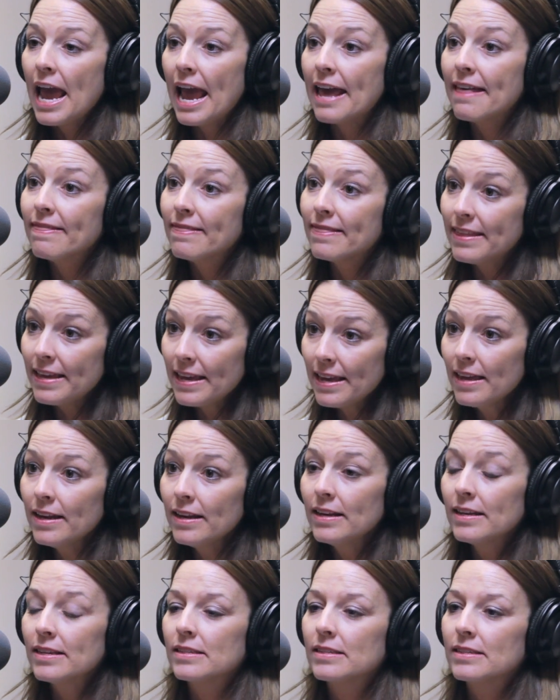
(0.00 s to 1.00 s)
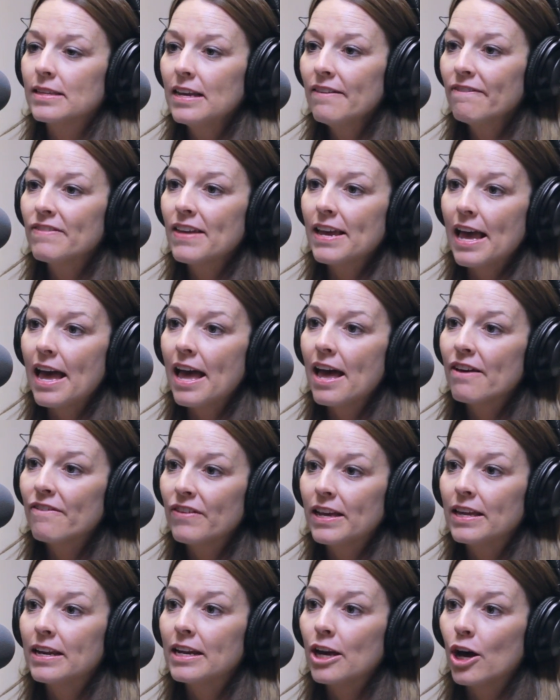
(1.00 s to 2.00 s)
and then see if they have
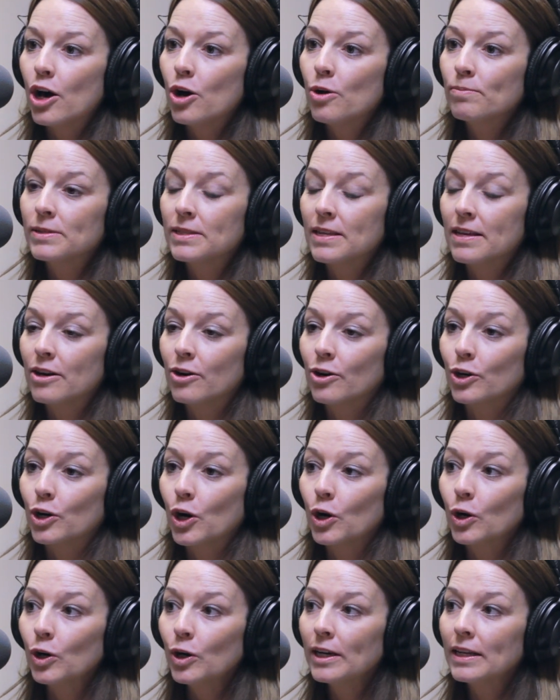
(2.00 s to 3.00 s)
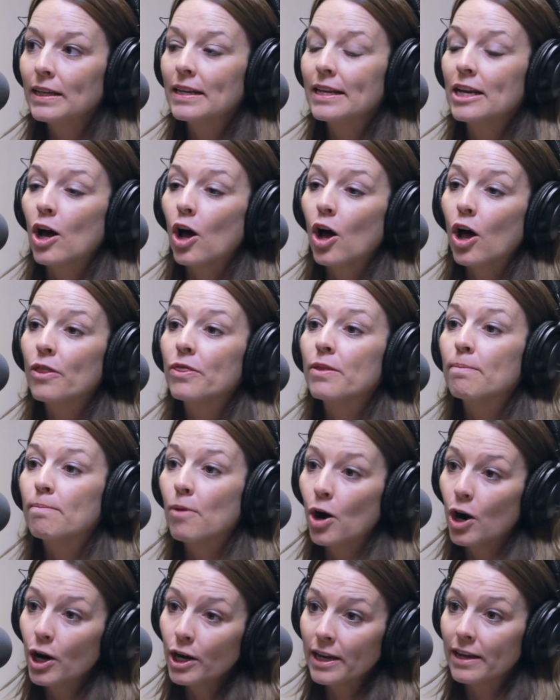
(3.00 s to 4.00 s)
any homes that are currently on the
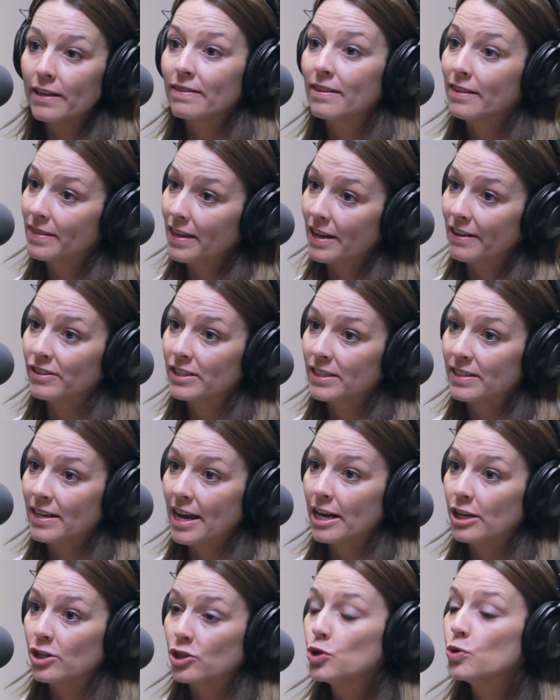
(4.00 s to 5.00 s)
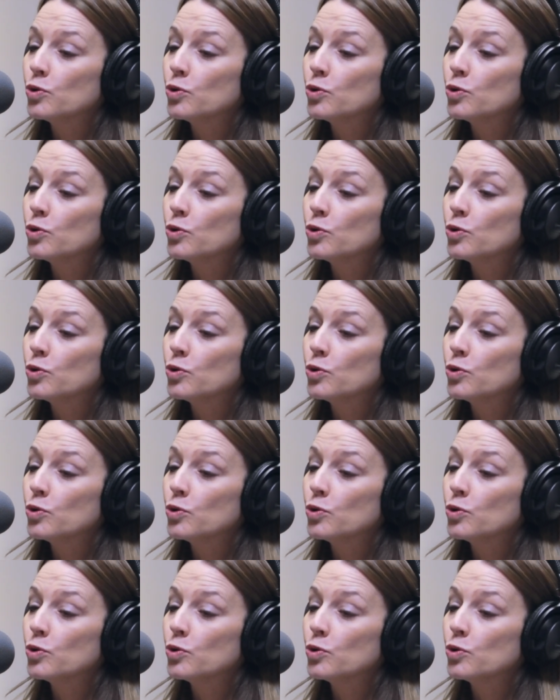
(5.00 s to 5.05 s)
market that they've staged.